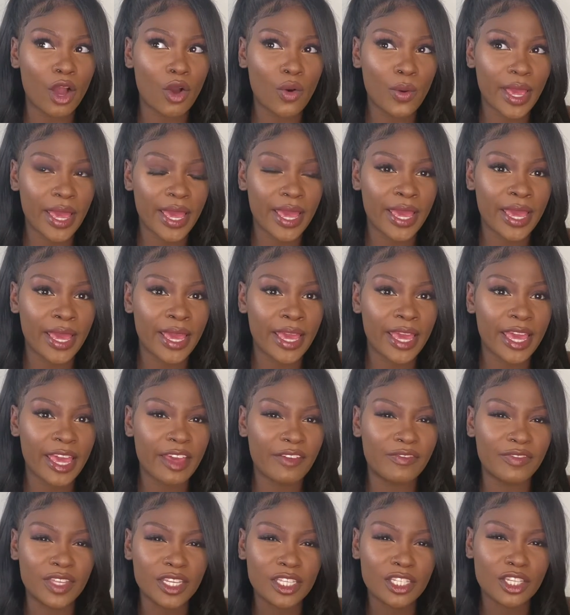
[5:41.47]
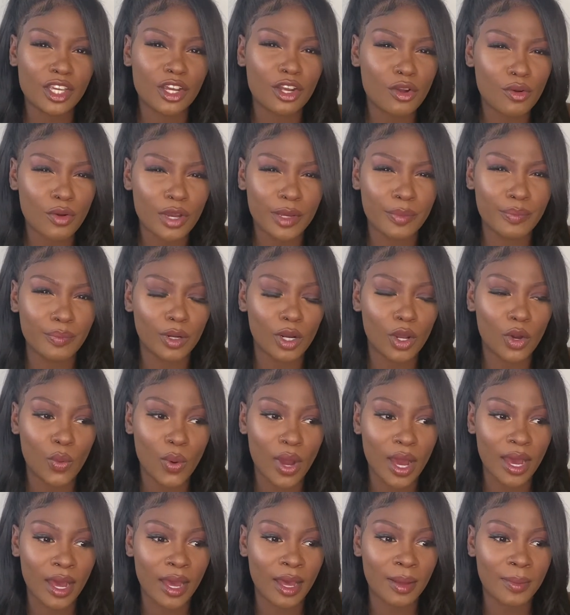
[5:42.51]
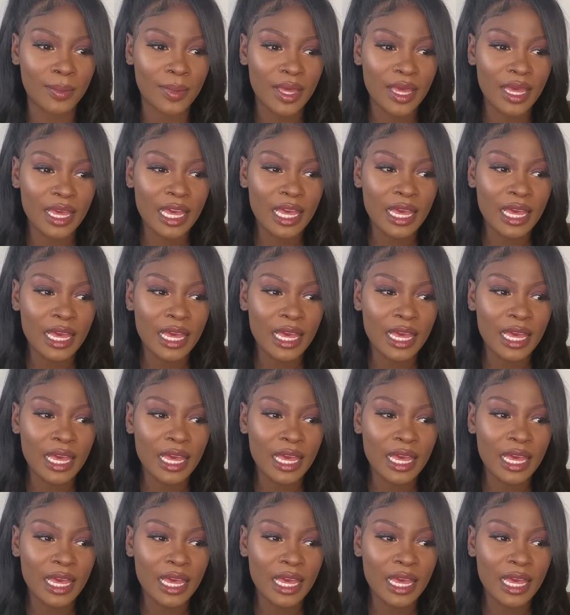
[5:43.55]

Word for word: okay, if this girl can blow up,